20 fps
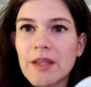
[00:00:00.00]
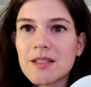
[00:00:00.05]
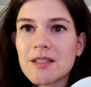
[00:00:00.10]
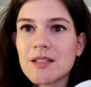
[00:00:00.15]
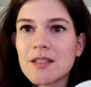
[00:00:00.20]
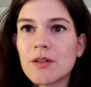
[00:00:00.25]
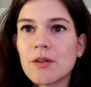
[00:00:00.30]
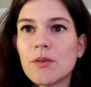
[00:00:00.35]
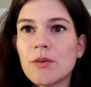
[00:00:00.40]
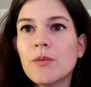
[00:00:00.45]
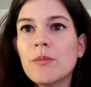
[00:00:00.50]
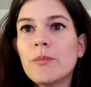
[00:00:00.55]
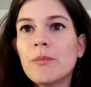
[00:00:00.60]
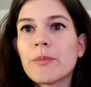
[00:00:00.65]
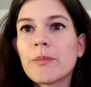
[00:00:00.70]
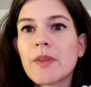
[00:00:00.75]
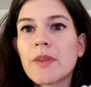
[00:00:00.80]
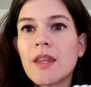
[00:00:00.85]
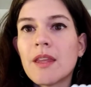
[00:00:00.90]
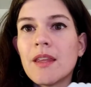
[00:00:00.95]
So
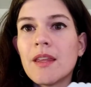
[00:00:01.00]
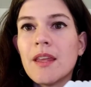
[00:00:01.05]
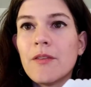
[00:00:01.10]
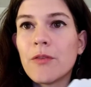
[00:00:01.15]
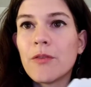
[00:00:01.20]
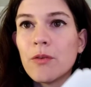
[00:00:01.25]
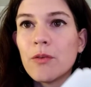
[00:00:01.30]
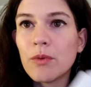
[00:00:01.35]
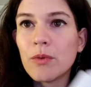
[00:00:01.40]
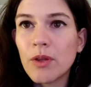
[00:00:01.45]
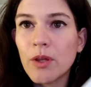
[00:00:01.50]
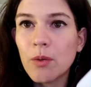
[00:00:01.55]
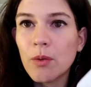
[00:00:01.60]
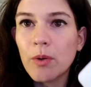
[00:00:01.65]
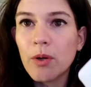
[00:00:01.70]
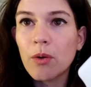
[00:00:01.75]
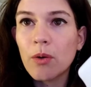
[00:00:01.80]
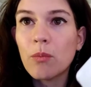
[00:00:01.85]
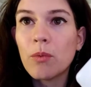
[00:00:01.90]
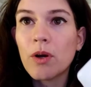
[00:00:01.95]
if you really
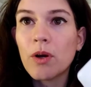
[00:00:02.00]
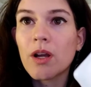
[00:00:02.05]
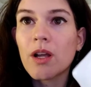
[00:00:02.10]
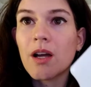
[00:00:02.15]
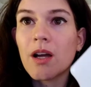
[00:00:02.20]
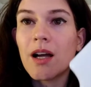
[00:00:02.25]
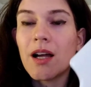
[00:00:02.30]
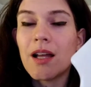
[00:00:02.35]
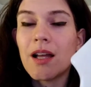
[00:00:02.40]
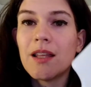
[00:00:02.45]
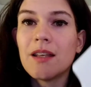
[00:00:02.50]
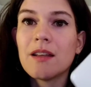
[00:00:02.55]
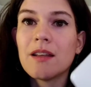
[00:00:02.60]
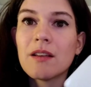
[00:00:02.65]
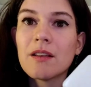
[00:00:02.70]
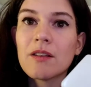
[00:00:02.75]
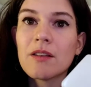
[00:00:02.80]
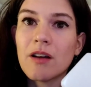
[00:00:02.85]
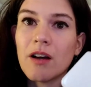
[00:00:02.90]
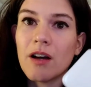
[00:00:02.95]
want to work
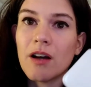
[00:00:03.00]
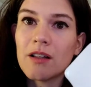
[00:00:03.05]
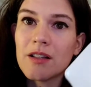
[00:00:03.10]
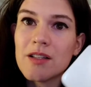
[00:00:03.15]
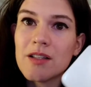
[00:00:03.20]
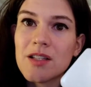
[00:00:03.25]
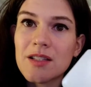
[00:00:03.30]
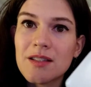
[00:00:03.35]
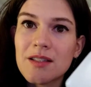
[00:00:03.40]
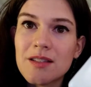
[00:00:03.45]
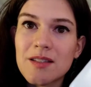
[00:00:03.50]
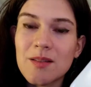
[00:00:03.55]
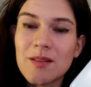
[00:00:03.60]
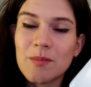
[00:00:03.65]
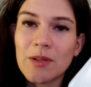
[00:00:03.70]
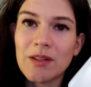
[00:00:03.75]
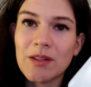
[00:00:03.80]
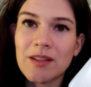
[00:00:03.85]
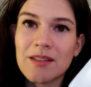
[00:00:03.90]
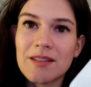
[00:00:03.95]
on collagen
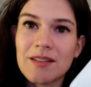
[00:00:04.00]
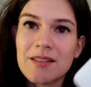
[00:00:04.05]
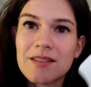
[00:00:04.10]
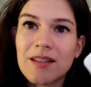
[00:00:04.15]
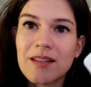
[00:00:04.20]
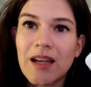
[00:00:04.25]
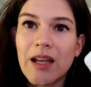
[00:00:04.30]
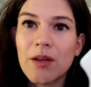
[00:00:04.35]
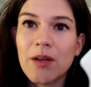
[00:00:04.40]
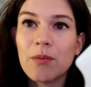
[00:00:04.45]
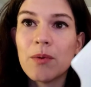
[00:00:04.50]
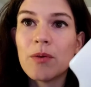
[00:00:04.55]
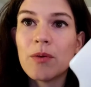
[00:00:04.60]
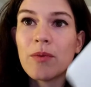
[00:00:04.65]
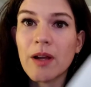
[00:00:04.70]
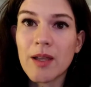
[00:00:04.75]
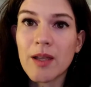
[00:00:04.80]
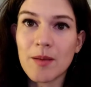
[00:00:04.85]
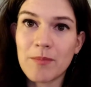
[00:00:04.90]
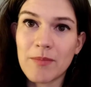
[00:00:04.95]
stimulus, I would
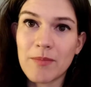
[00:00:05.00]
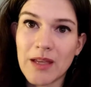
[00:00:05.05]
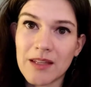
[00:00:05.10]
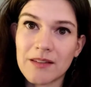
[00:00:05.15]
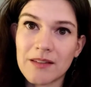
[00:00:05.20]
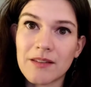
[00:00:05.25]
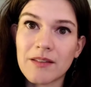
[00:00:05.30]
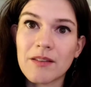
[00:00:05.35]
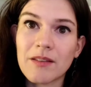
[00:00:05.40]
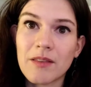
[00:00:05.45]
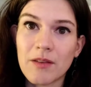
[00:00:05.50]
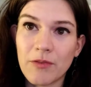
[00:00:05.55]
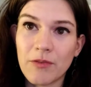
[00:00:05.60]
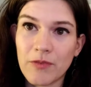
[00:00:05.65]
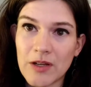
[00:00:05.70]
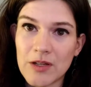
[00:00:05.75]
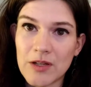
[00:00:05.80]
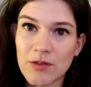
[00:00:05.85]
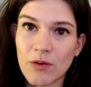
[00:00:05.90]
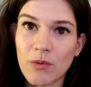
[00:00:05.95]
recommend the
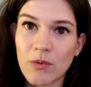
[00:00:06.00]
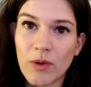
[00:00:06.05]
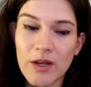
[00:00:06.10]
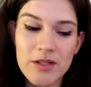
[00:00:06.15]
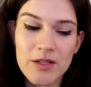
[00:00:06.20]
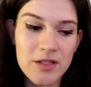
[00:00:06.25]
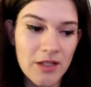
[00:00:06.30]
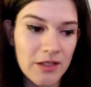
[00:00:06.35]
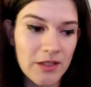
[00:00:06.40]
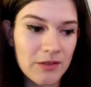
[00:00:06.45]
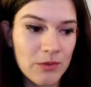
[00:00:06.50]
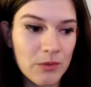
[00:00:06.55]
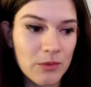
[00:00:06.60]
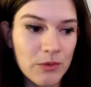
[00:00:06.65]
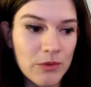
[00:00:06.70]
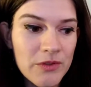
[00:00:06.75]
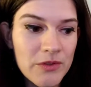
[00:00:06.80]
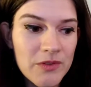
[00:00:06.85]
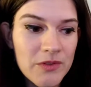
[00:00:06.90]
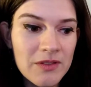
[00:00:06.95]
facial Gua Sha
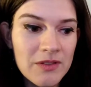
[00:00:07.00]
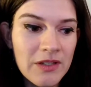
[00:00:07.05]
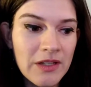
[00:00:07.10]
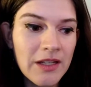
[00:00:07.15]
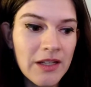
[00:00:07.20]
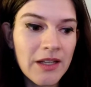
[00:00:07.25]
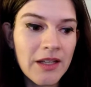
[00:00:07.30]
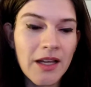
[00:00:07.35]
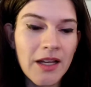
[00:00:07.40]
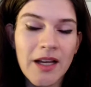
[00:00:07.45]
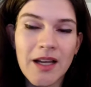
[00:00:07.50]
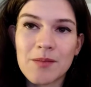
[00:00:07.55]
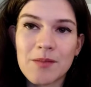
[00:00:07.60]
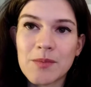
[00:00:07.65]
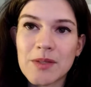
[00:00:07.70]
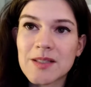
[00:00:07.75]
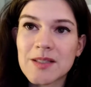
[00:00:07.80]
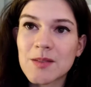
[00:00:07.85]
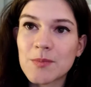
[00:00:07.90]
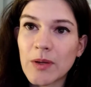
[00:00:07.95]
tools,
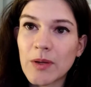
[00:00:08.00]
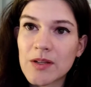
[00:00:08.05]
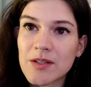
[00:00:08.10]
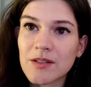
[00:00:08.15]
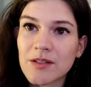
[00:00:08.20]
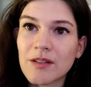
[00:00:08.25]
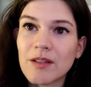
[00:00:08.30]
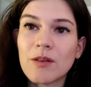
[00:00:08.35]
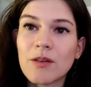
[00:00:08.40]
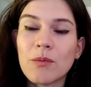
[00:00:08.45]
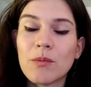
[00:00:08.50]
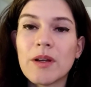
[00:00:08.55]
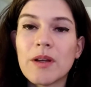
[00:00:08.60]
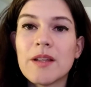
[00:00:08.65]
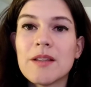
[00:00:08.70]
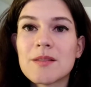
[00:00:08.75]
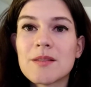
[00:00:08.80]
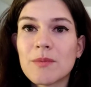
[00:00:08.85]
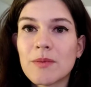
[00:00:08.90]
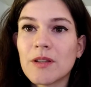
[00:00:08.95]
especially the
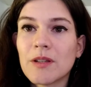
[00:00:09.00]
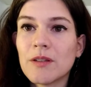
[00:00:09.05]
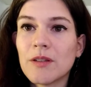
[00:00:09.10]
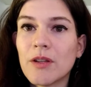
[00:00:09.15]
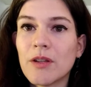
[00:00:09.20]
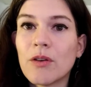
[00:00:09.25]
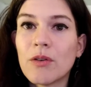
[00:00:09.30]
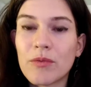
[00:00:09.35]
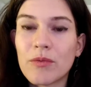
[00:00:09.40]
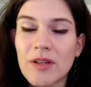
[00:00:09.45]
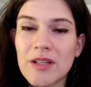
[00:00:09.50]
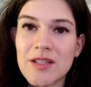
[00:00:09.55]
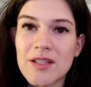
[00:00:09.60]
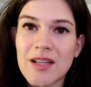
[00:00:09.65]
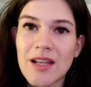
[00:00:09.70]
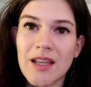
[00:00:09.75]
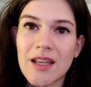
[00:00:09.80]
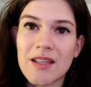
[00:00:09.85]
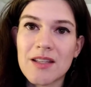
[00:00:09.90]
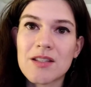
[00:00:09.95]
ones with a little
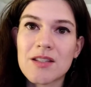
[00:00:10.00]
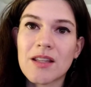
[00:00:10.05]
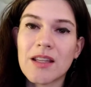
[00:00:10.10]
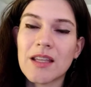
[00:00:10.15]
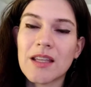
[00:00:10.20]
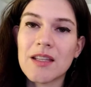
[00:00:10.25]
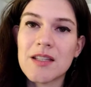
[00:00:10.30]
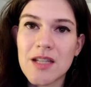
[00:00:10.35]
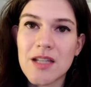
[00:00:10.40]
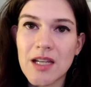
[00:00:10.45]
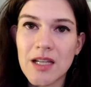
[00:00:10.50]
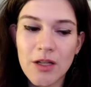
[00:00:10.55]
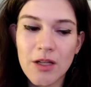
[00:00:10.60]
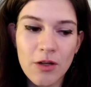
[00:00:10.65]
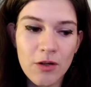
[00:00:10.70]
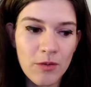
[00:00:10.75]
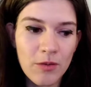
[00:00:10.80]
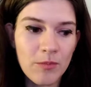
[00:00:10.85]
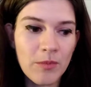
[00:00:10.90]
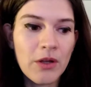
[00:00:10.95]
ridged edge like a jade
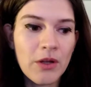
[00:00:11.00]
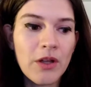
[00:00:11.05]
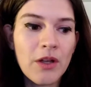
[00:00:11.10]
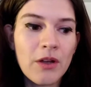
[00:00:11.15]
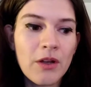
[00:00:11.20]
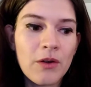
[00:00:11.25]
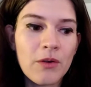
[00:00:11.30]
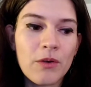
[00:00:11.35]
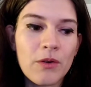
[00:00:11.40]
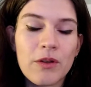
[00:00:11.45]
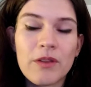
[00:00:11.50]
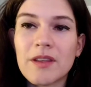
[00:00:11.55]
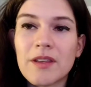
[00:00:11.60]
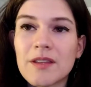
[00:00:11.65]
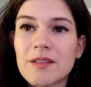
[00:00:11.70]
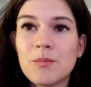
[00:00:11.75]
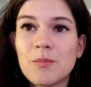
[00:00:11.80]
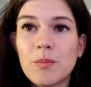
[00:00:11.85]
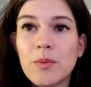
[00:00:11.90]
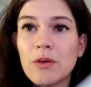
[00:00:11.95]
comb or
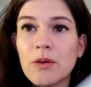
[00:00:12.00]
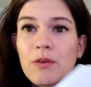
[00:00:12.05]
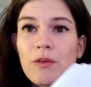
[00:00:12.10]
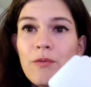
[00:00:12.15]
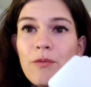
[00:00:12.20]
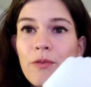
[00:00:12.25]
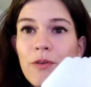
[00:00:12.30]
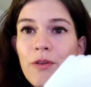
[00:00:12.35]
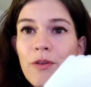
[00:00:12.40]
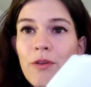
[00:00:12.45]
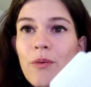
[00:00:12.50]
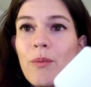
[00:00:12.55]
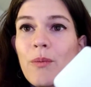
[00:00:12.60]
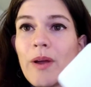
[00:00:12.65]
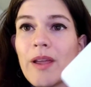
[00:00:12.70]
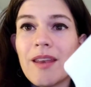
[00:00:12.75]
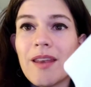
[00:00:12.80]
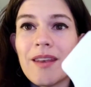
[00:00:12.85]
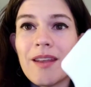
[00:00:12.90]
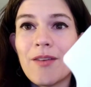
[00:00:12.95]
this beautiful
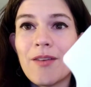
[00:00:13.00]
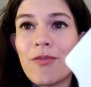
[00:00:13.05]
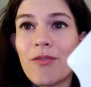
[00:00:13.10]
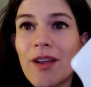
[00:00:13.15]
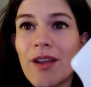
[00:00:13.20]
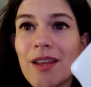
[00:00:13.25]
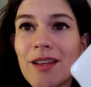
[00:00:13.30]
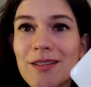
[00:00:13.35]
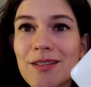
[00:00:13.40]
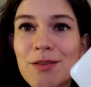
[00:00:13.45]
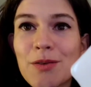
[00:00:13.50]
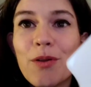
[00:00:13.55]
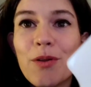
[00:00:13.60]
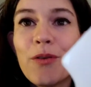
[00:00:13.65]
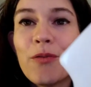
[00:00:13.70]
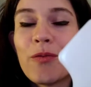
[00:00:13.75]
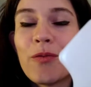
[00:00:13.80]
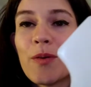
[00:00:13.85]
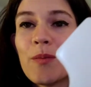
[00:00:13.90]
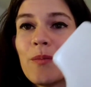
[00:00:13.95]
white nephrite
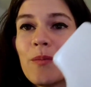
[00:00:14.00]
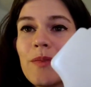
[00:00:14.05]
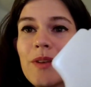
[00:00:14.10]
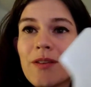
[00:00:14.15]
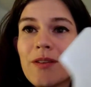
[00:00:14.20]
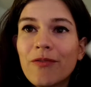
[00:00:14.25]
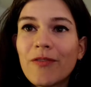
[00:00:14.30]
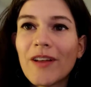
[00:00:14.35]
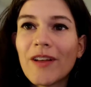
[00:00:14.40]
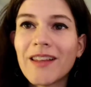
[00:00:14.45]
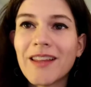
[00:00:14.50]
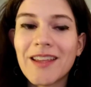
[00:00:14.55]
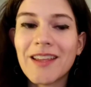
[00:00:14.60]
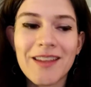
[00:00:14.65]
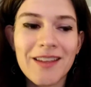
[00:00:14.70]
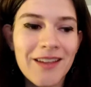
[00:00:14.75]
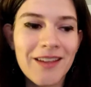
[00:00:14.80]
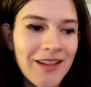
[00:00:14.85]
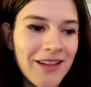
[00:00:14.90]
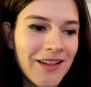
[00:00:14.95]
tool from
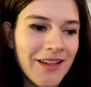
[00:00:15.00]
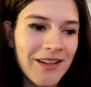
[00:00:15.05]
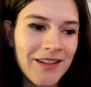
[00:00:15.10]
Nepheli.